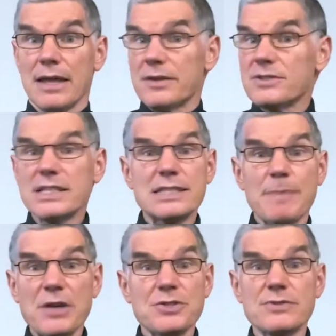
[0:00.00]
There's a
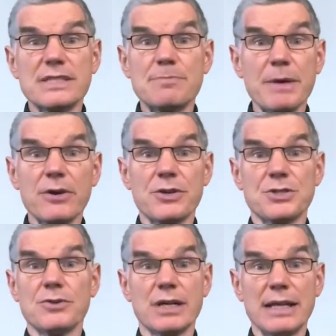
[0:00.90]
special
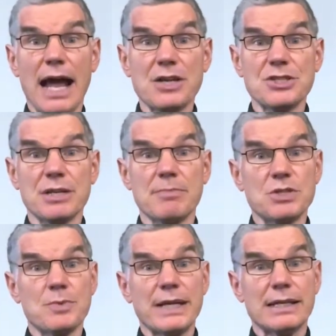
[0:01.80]
spiritual connection
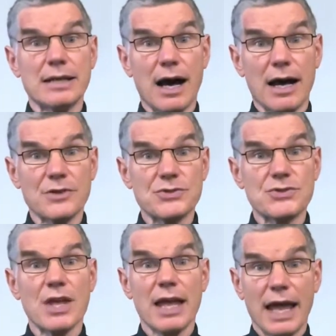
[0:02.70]
between
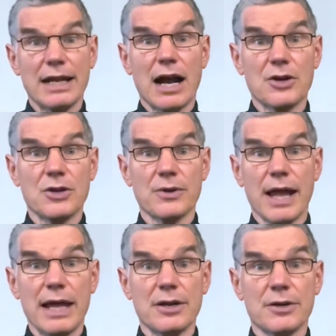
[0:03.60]
us and our
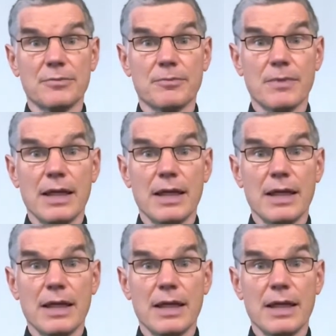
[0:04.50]
Creator,